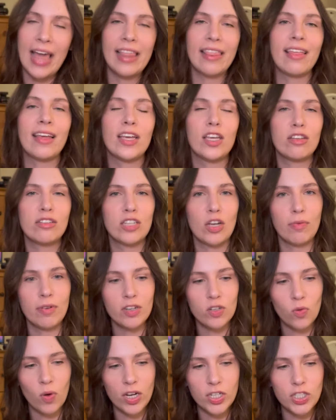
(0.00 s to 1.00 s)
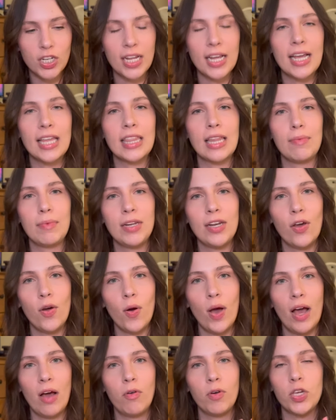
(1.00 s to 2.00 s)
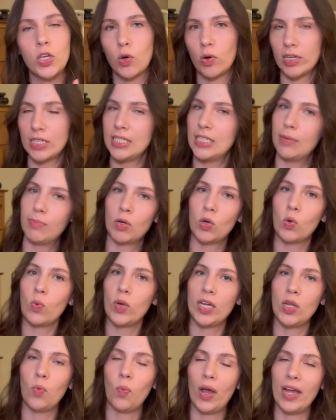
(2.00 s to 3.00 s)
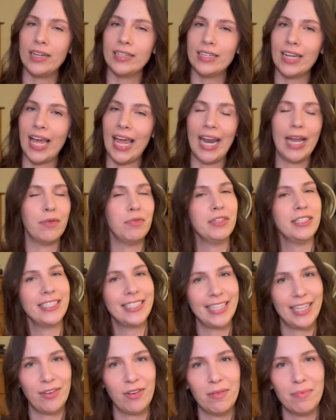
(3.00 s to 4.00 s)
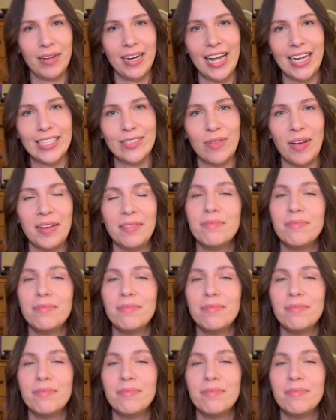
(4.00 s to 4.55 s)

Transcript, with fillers: Thank you so much for watching. Let me know how your Summerween went and I will see you in my next one.